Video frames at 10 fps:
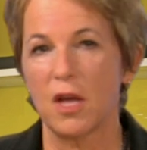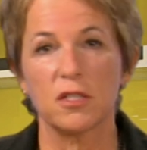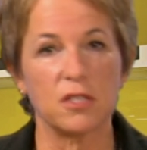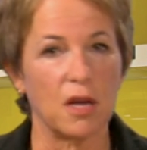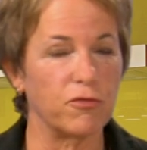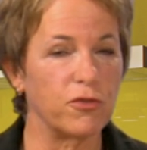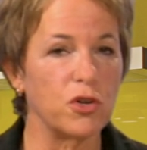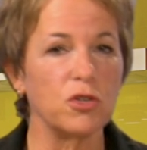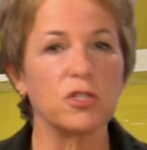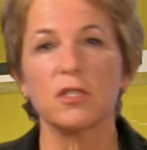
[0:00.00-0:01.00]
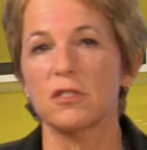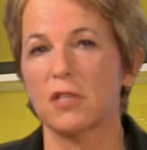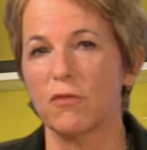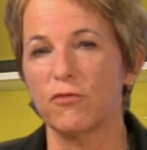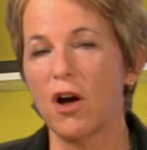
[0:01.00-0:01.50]
Same foods,
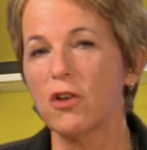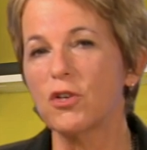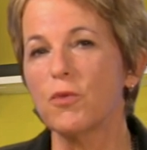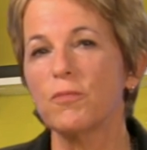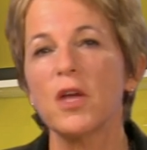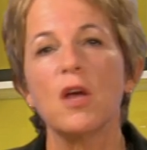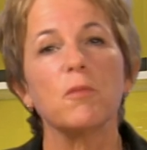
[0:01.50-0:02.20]
same volume,